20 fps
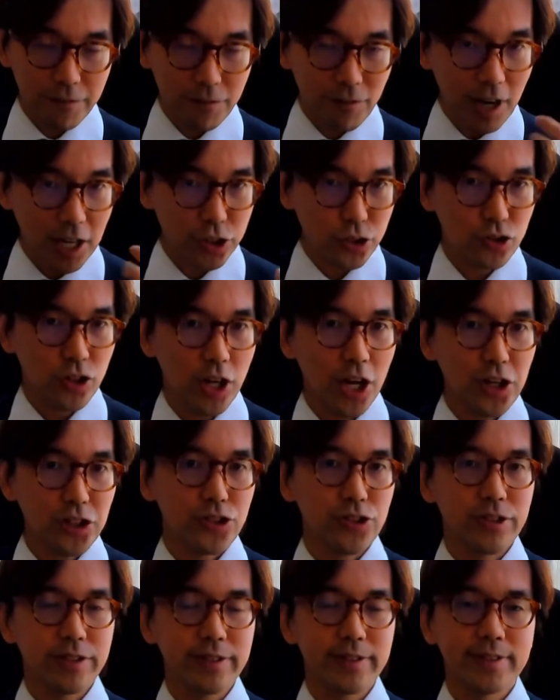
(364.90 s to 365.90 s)

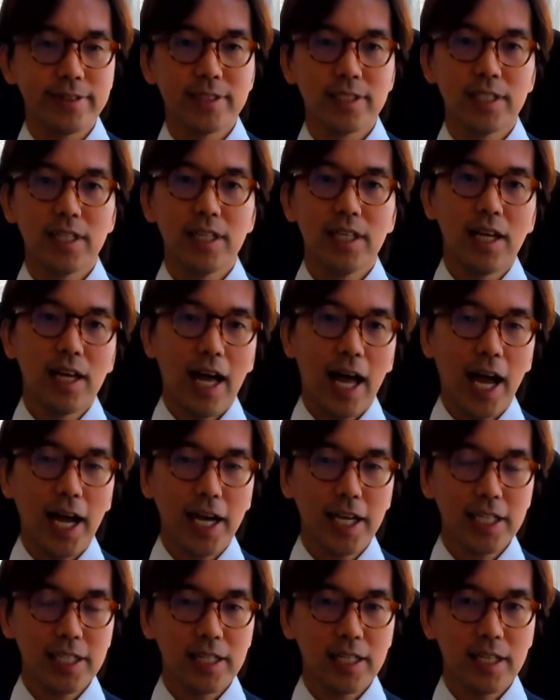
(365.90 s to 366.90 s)
frustration
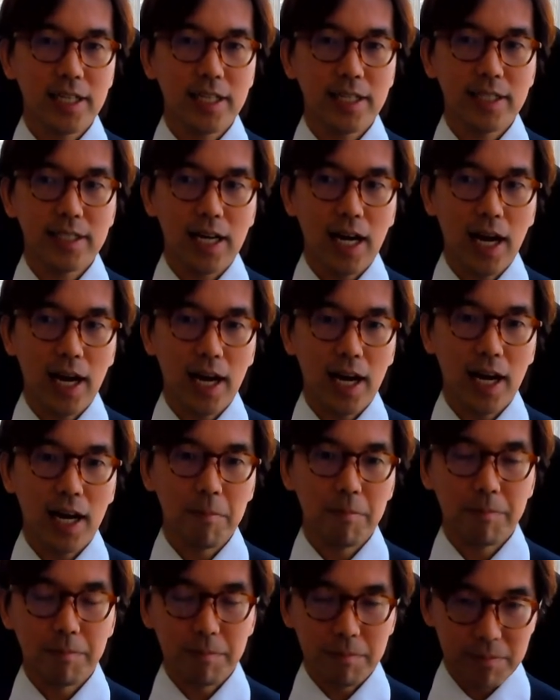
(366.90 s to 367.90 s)
actually
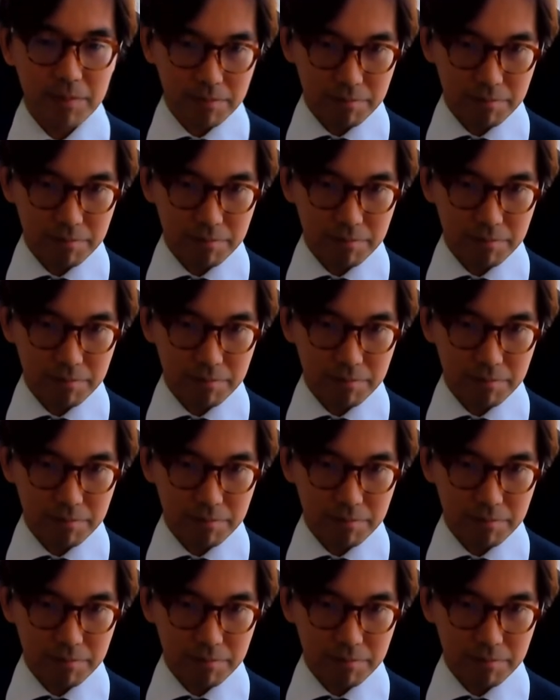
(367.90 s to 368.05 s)
um,